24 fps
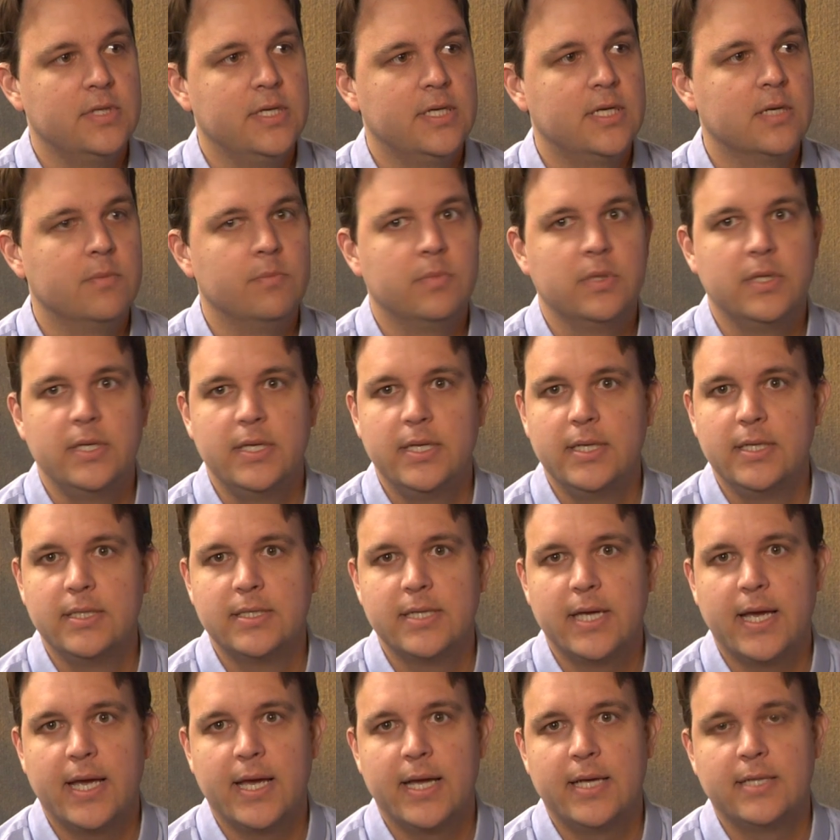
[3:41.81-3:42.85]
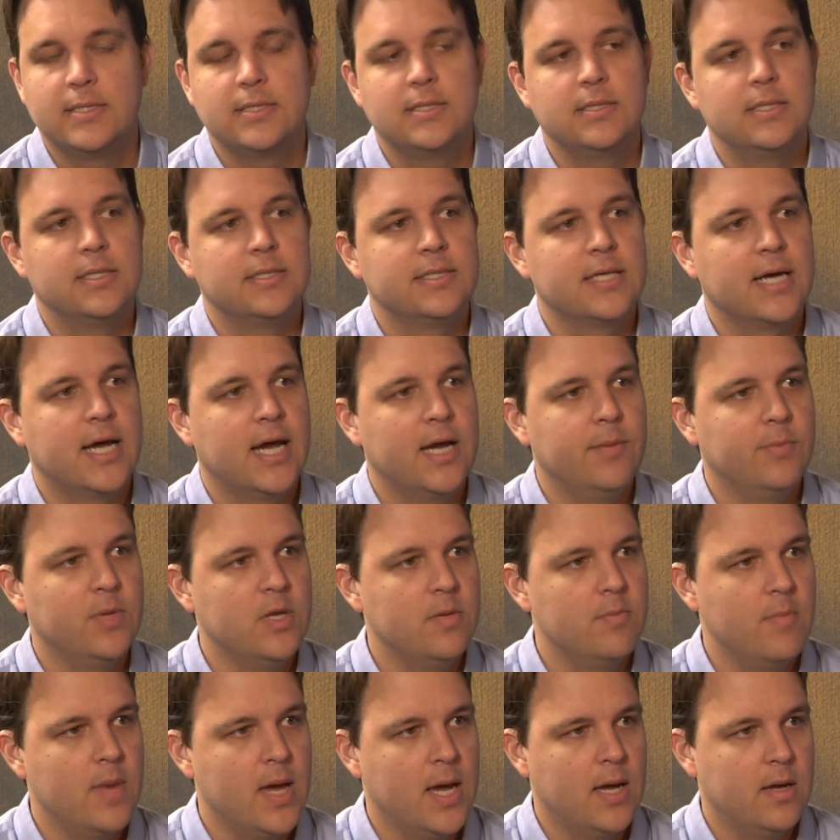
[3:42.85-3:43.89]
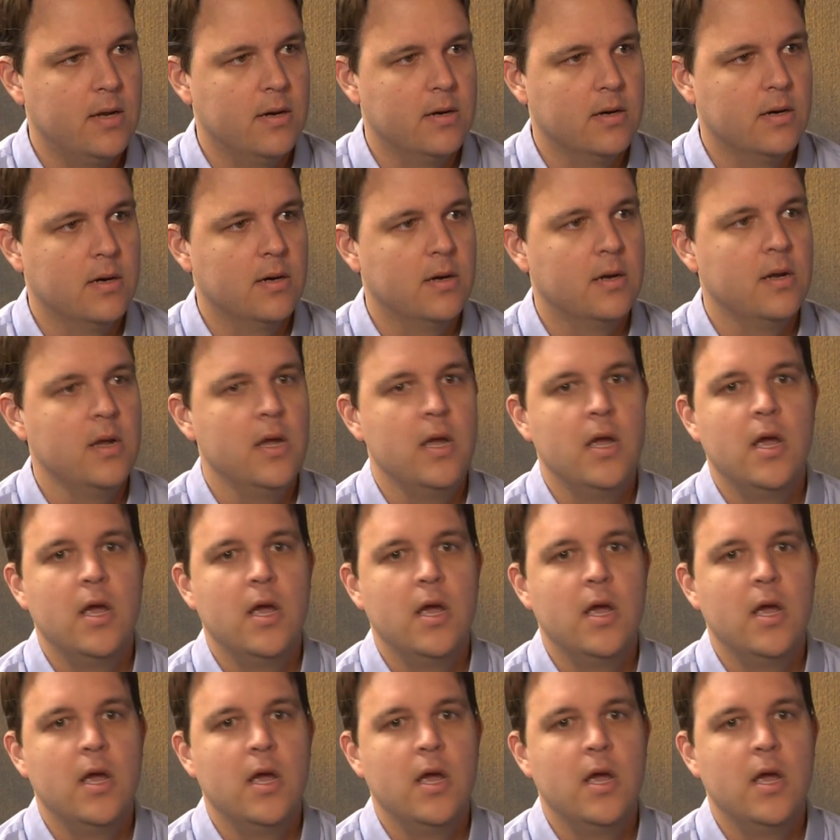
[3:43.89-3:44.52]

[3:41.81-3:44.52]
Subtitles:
completing tasks in a timely manner,